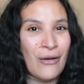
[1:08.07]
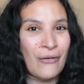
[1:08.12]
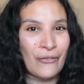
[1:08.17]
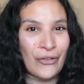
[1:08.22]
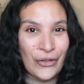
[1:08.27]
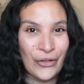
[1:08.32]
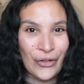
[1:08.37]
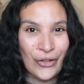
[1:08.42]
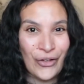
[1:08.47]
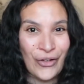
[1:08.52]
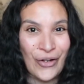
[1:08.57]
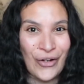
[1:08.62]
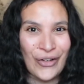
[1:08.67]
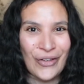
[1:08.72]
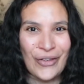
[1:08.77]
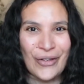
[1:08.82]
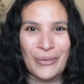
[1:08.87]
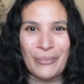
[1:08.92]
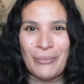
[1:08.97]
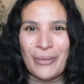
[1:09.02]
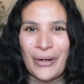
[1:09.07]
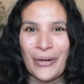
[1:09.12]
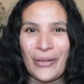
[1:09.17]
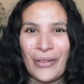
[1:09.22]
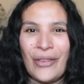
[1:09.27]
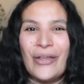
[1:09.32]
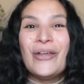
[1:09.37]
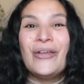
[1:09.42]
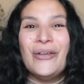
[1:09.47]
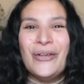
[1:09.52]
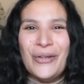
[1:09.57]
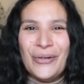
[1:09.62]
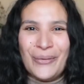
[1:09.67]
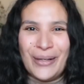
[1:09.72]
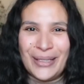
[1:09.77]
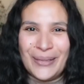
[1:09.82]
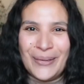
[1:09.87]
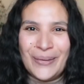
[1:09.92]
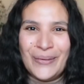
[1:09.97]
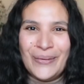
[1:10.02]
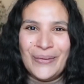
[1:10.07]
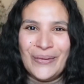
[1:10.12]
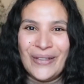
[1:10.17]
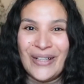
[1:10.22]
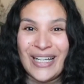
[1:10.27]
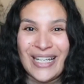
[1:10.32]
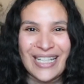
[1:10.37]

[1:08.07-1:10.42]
for the colder month, you know what to do.